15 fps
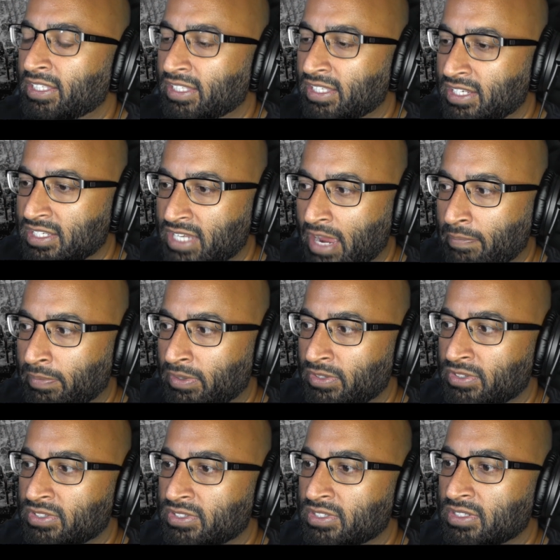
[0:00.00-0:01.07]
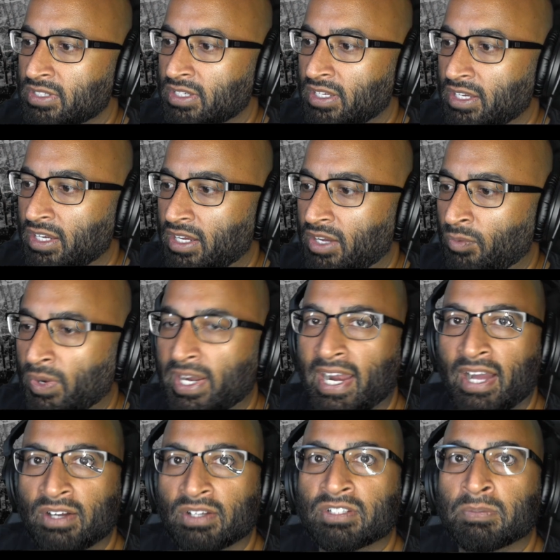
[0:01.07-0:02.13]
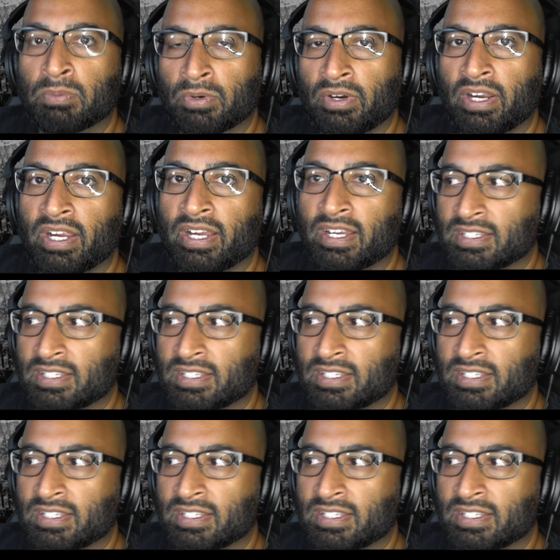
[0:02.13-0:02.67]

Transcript: The disciples went out to Berea.